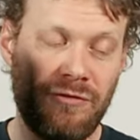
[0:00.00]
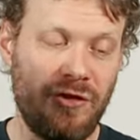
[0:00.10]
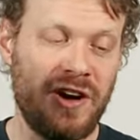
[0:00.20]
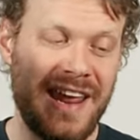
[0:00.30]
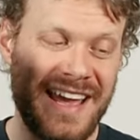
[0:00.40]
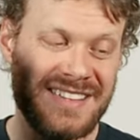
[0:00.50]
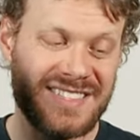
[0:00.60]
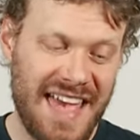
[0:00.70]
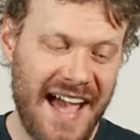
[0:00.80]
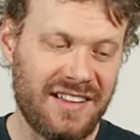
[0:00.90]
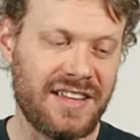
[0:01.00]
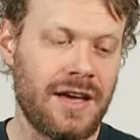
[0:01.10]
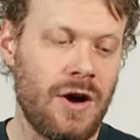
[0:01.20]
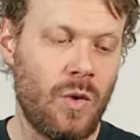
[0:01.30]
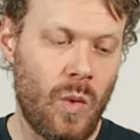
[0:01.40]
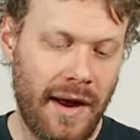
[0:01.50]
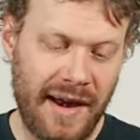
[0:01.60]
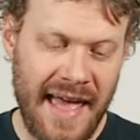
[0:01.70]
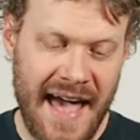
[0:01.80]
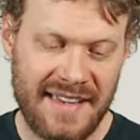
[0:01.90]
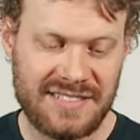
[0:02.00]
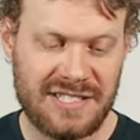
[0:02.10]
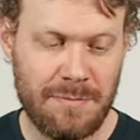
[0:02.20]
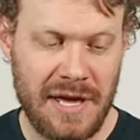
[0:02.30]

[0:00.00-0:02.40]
foot exactly where it has to